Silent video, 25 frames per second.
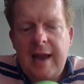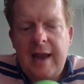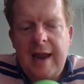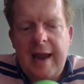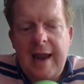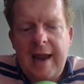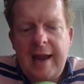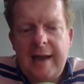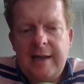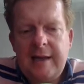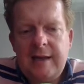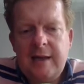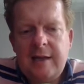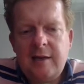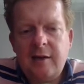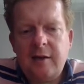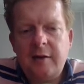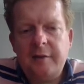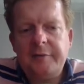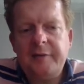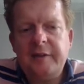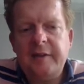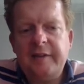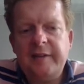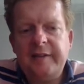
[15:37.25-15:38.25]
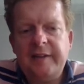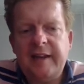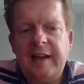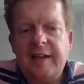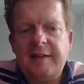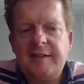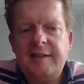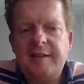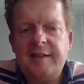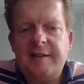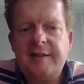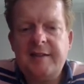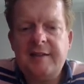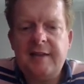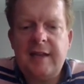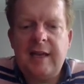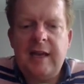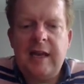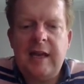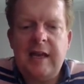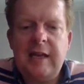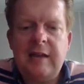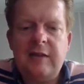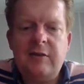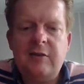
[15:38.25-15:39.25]
any of the tests
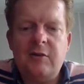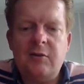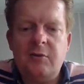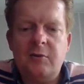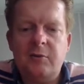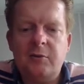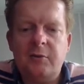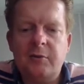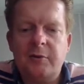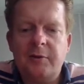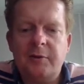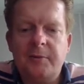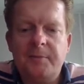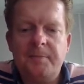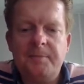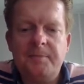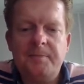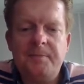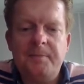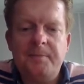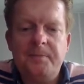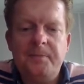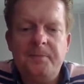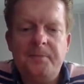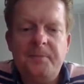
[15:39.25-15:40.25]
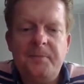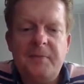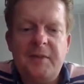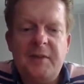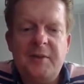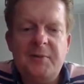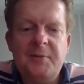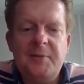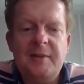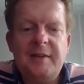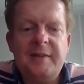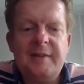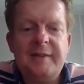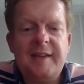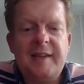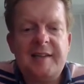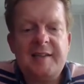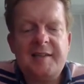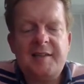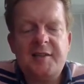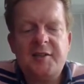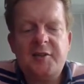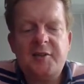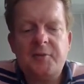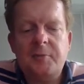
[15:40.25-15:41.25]
in your unit
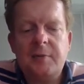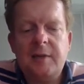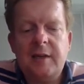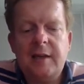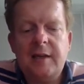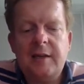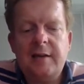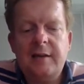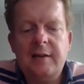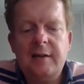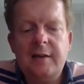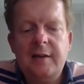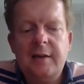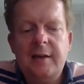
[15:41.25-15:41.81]
test suite,